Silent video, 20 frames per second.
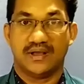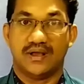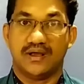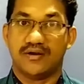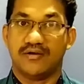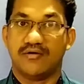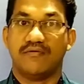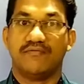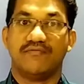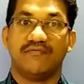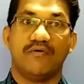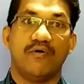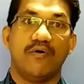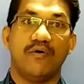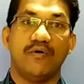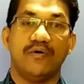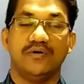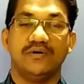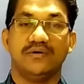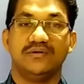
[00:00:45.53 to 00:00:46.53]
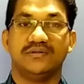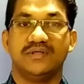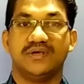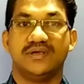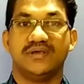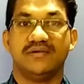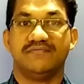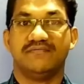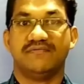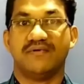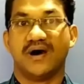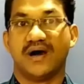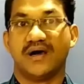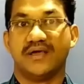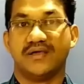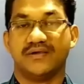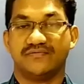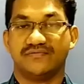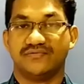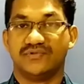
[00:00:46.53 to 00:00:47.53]
And of all the
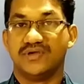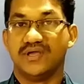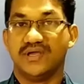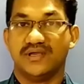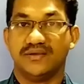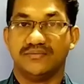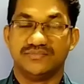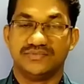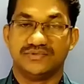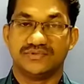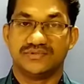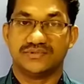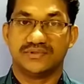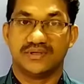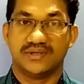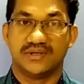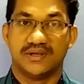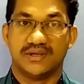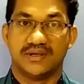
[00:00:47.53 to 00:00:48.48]
five themes,